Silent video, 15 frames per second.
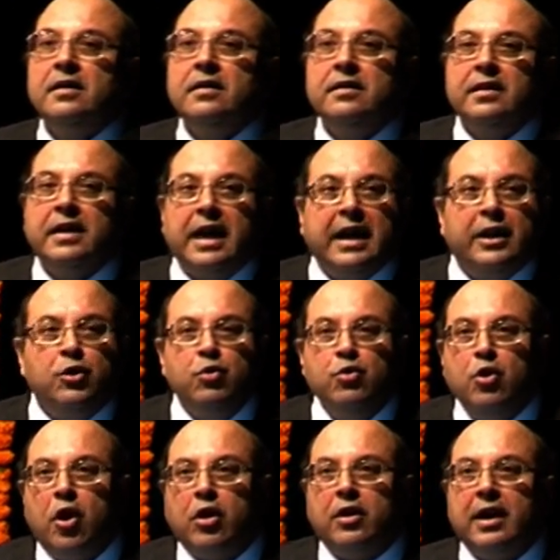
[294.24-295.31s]
that I do
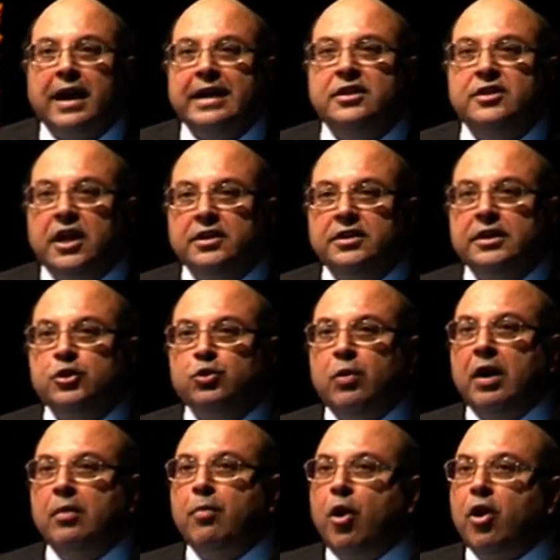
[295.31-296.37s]
not like judges who
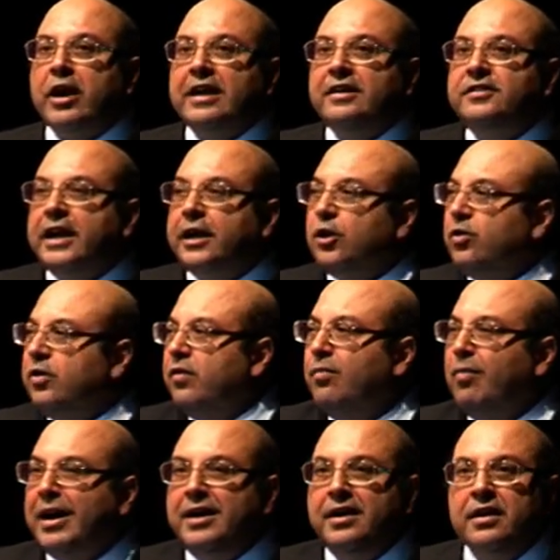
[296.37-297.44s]
are more
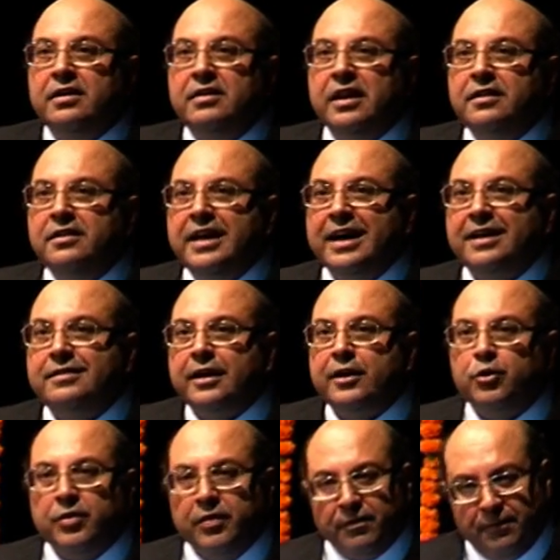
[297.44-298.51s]
executive-minded than the
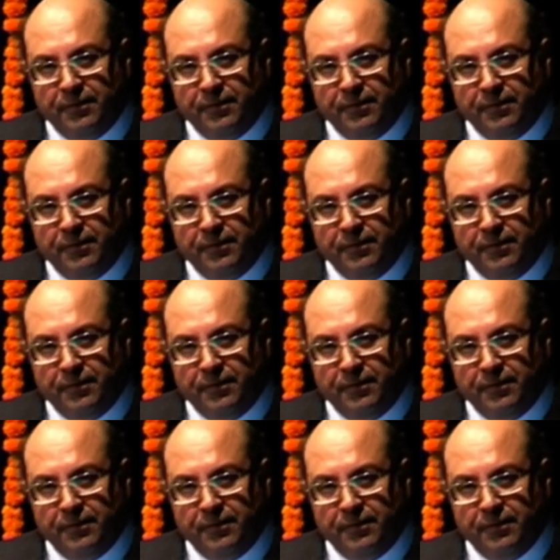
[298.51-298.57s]
executive.